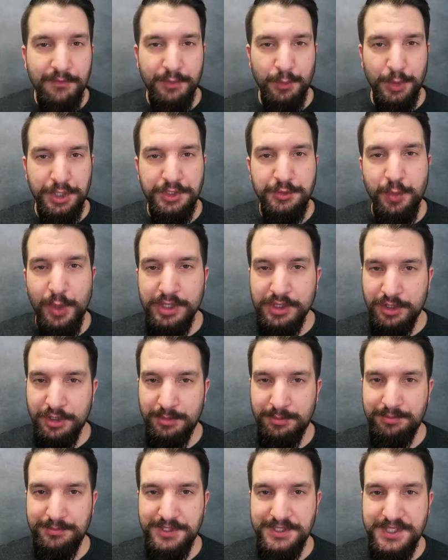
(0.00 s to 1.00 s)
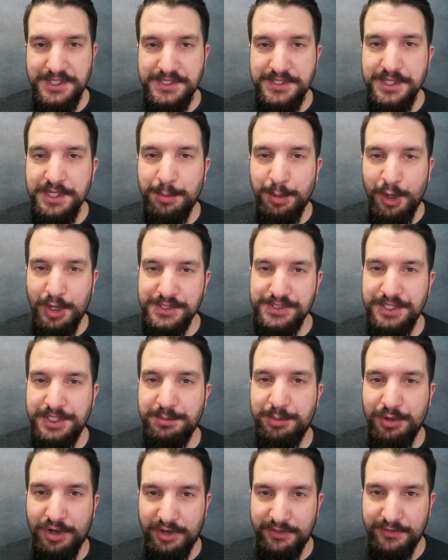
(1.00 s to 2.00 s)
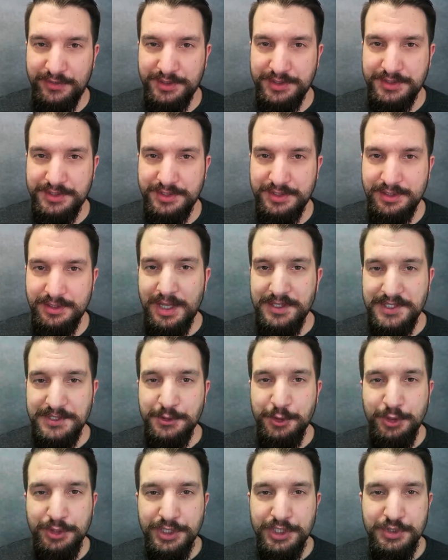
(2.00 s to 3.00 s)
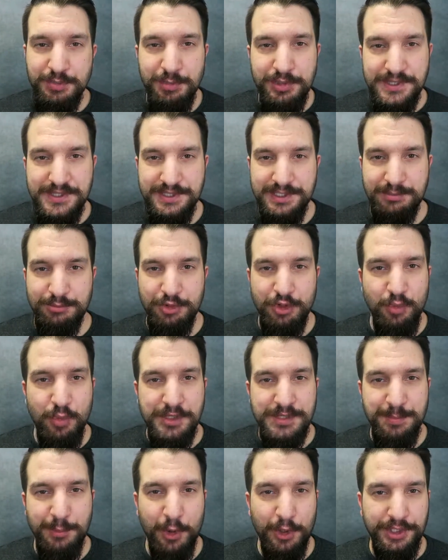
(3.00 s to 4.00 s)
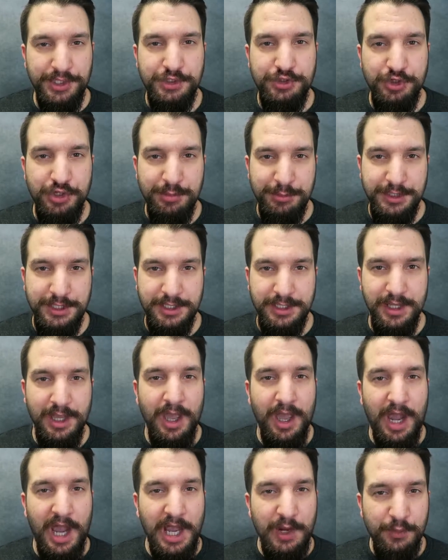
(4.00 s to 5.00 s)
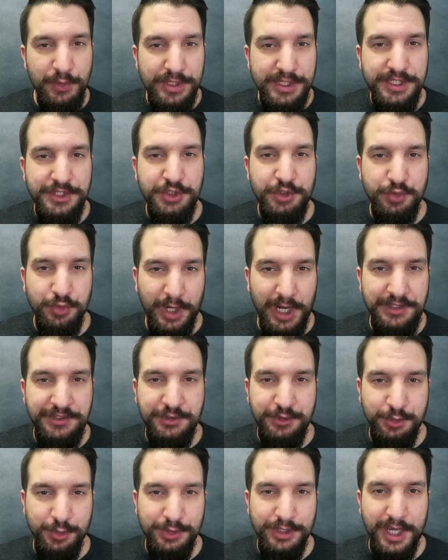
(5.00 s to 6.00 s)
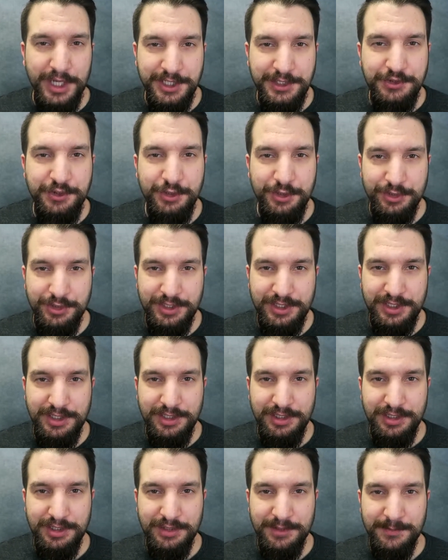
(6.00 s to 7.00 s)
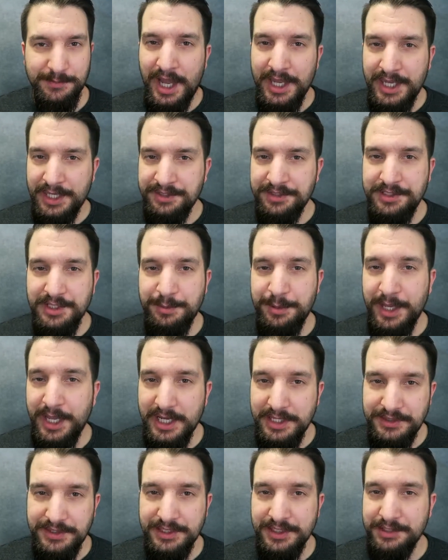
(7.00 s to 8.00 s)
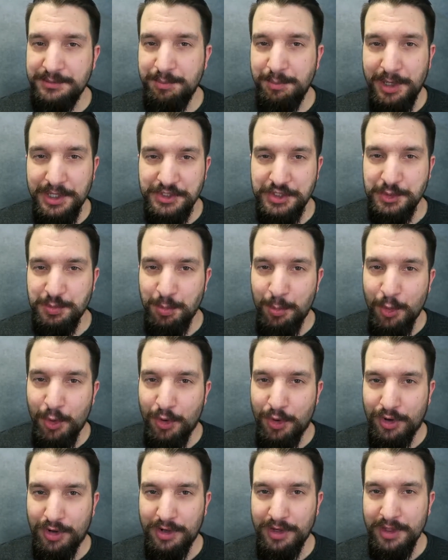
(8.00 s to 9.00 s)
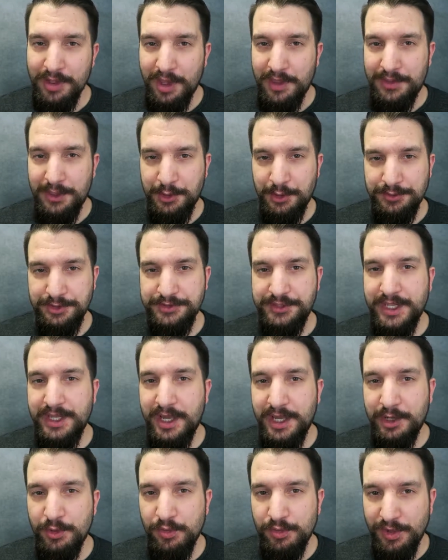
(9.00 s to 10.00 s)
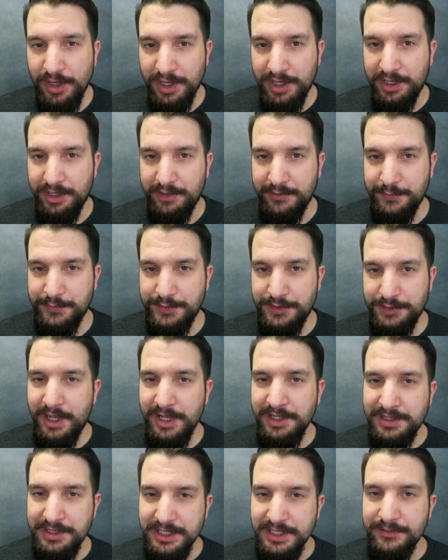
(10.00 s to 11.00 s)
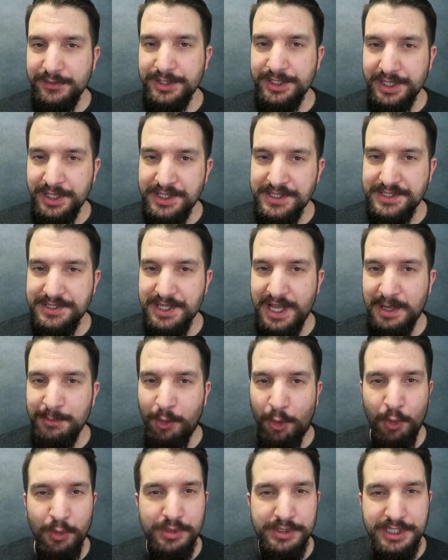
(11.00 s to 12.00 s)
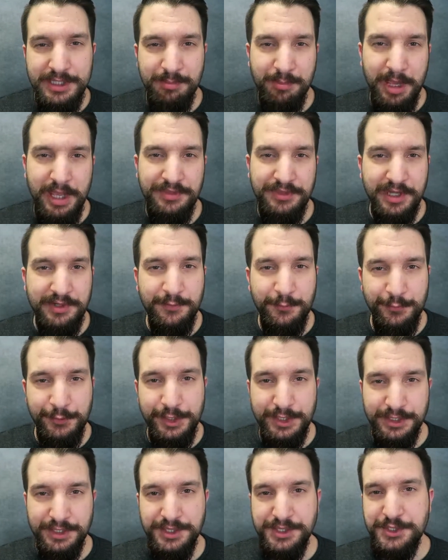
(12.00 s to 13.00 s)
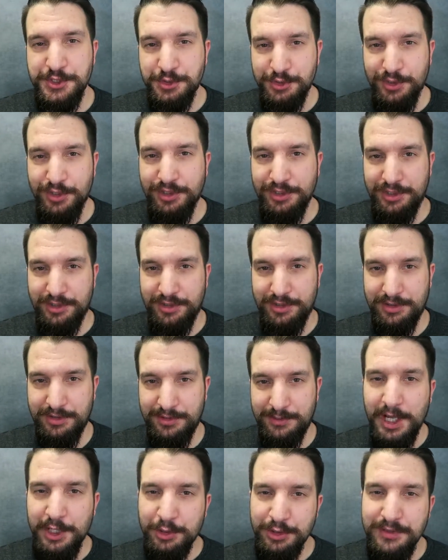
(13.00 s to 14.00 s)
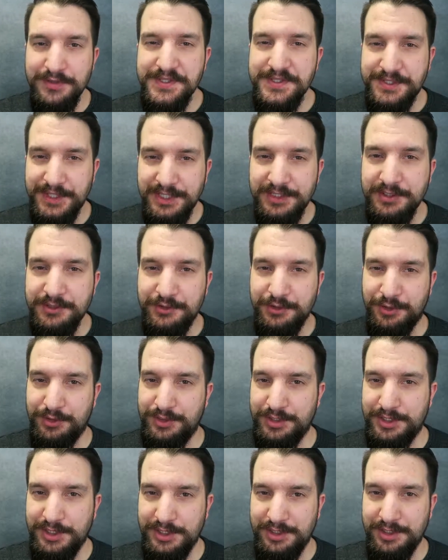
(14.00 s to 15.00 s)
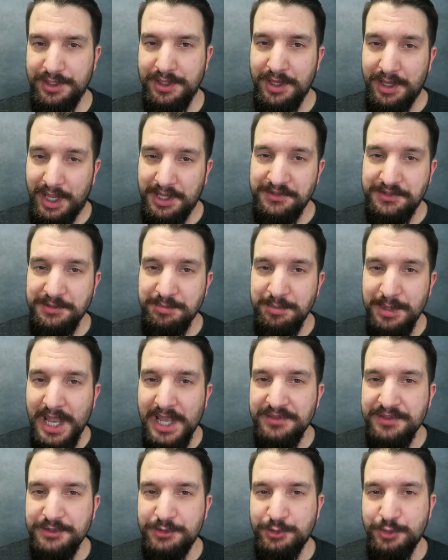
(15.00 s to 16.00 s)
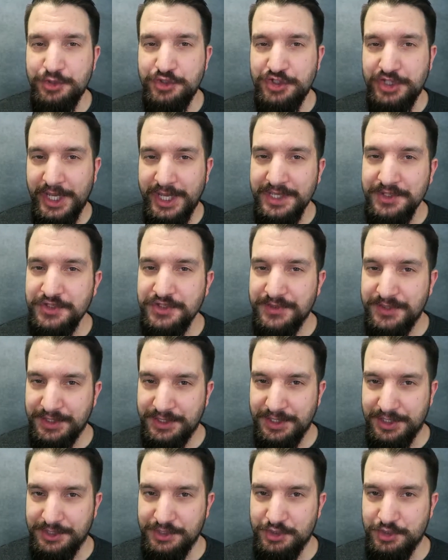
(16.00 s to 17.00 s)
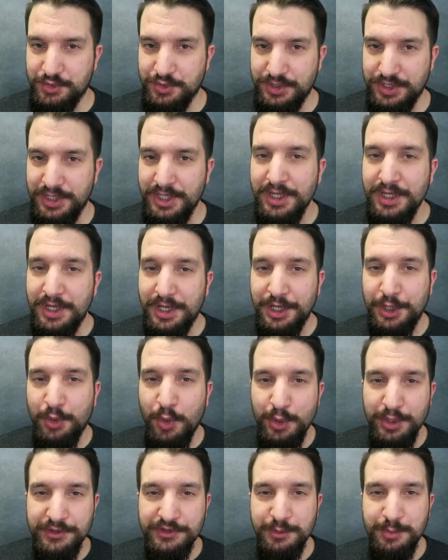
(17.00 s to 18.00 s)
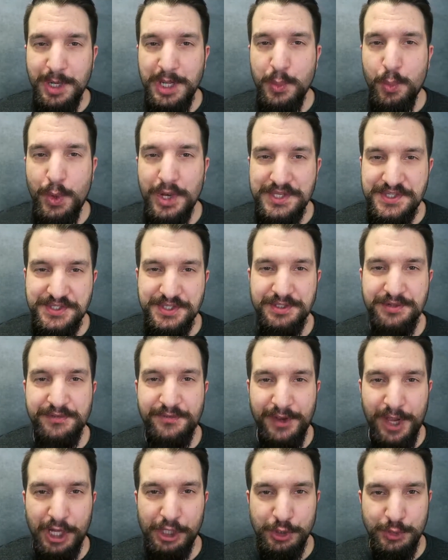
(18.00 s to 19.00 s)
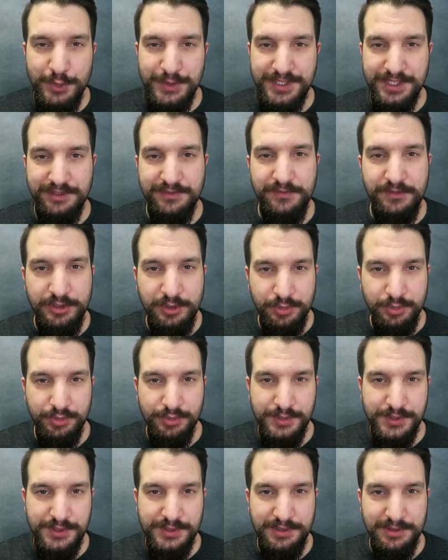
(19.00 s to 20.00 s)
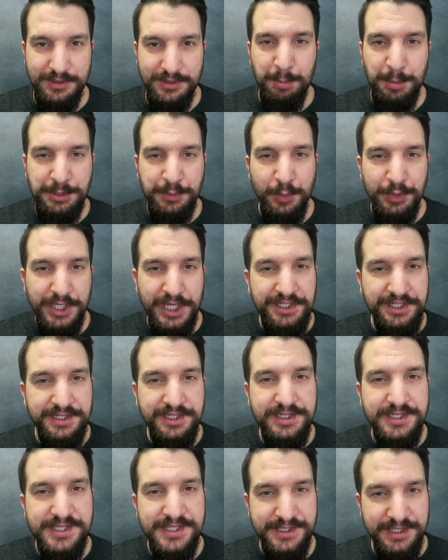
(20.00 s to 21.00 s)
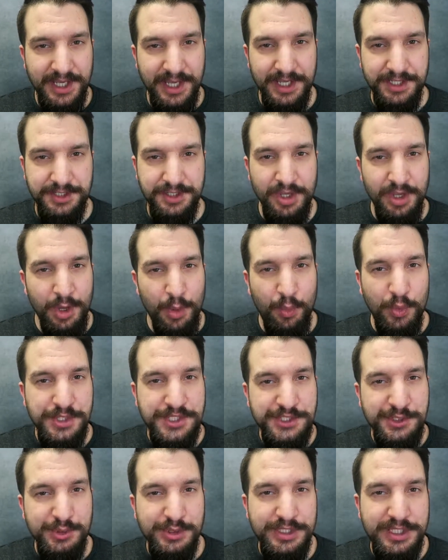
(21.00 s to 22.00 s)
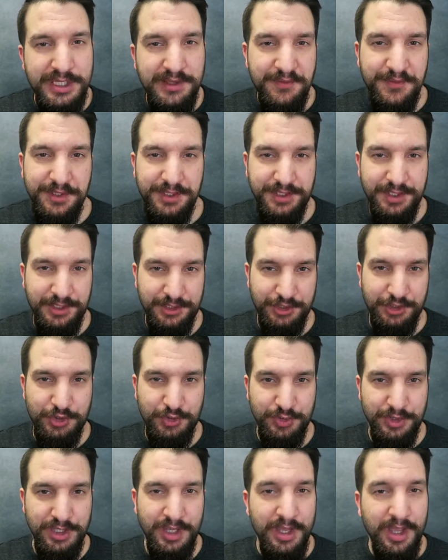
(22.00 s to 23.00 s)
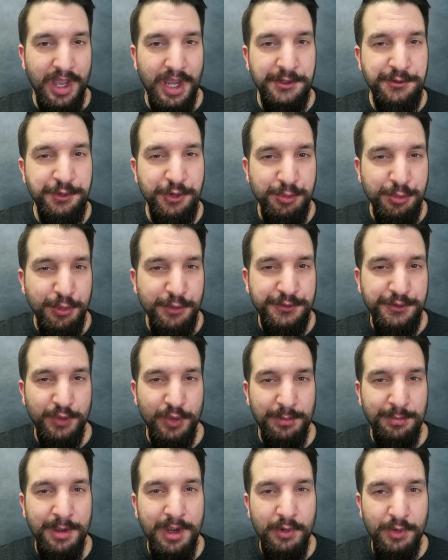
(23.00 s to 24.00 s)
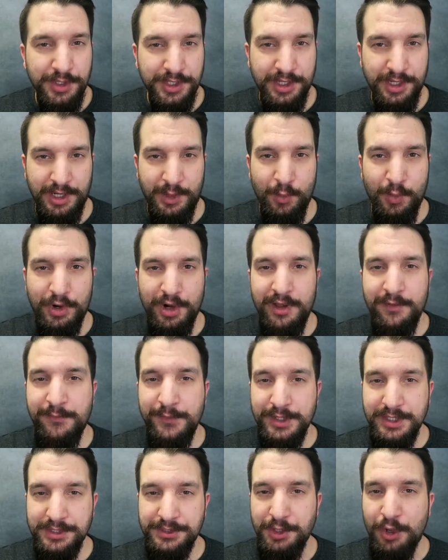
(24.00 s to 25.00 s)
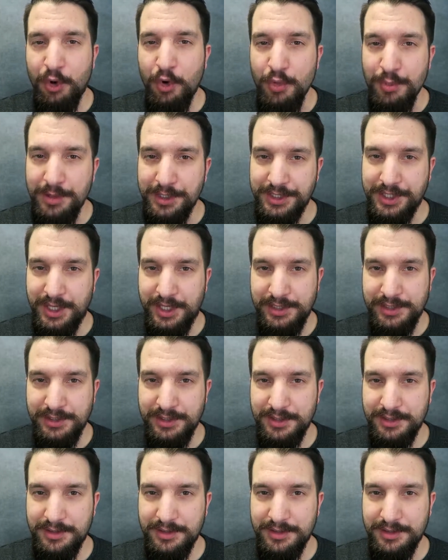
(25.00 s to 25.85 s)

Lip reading: everyone and welcome. This is the Apostate Prophet. As a Turkish Muslim who was born in Germany, I really tried to like Turkey. I ended up hating it much more than on the day I arrived, and leaving Islam only made that feeling stronger. I could have stayed in Turkey and demanded to change the country according to my Western values and views. But what I did instead was to leave the country and to move to America, where I feel at home again,